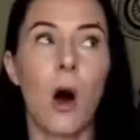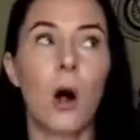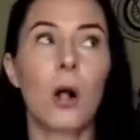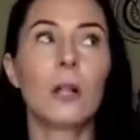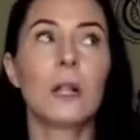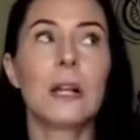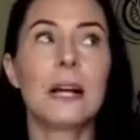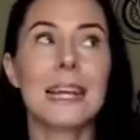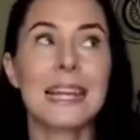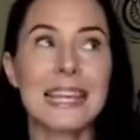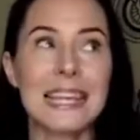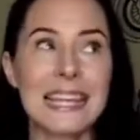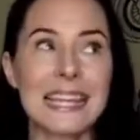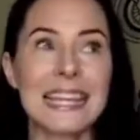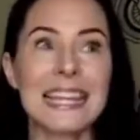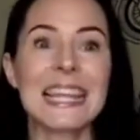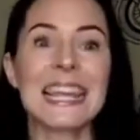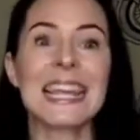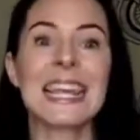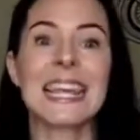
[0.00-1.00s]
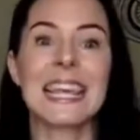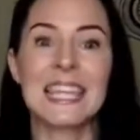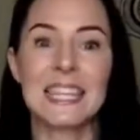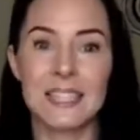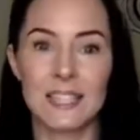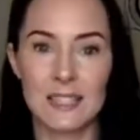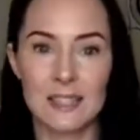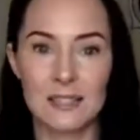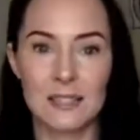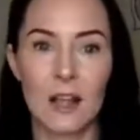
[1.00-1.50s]
All healing
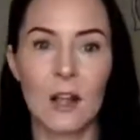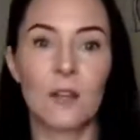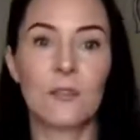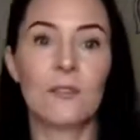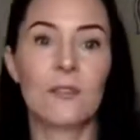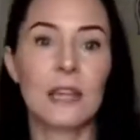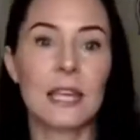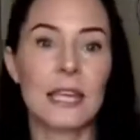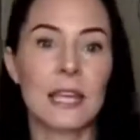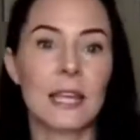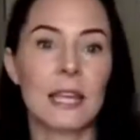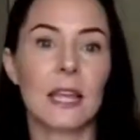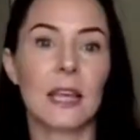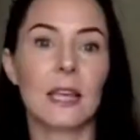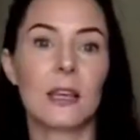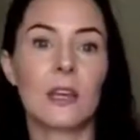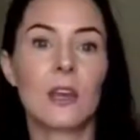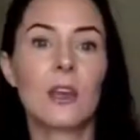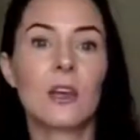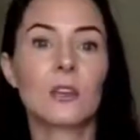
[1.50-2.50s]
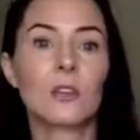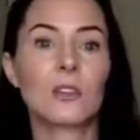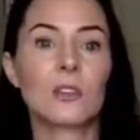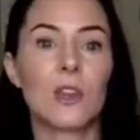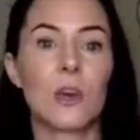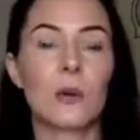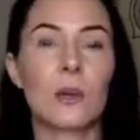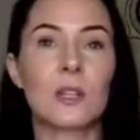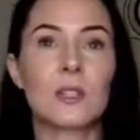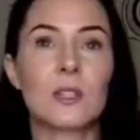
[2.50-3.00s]
is self-healing.
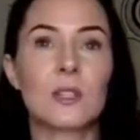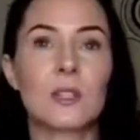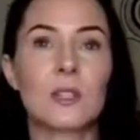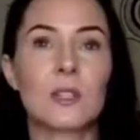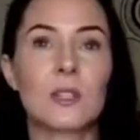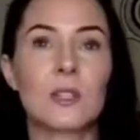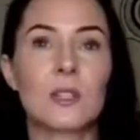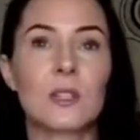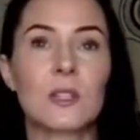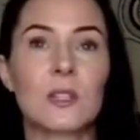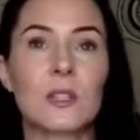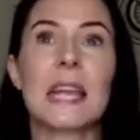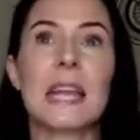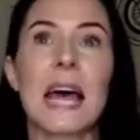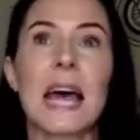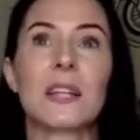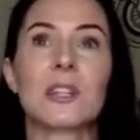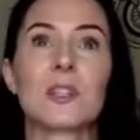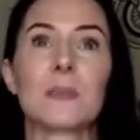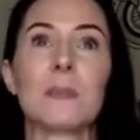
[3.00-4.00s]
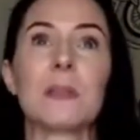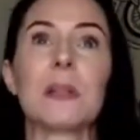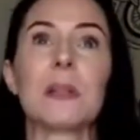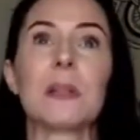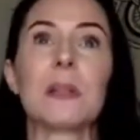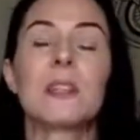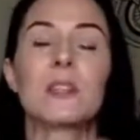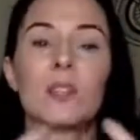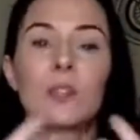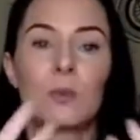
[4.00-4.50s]
So it's important not to
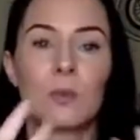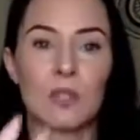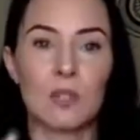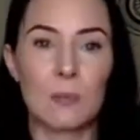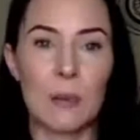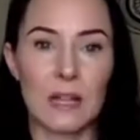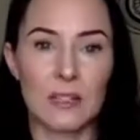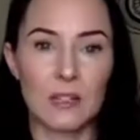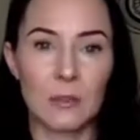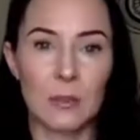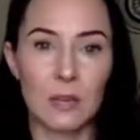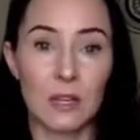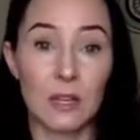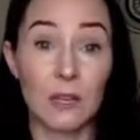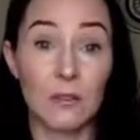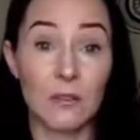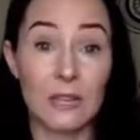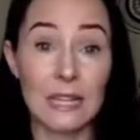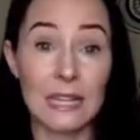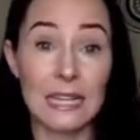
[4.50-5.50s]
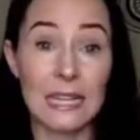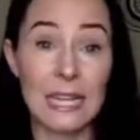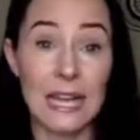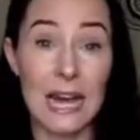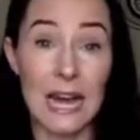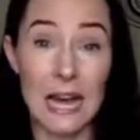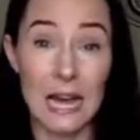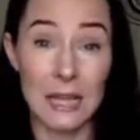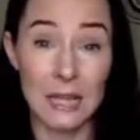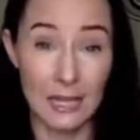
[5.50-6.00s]
place the responsibility of
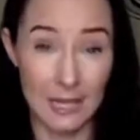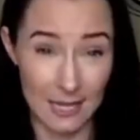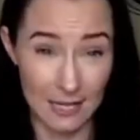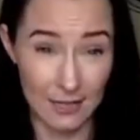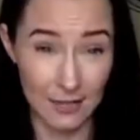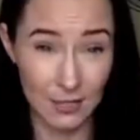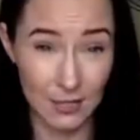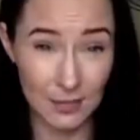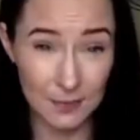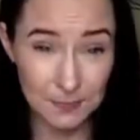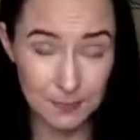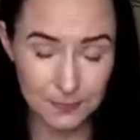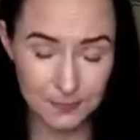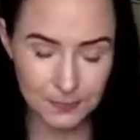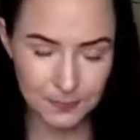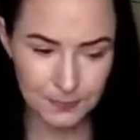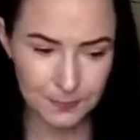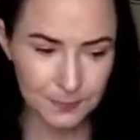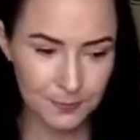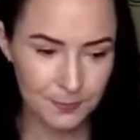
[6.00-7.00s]
healing on the healer.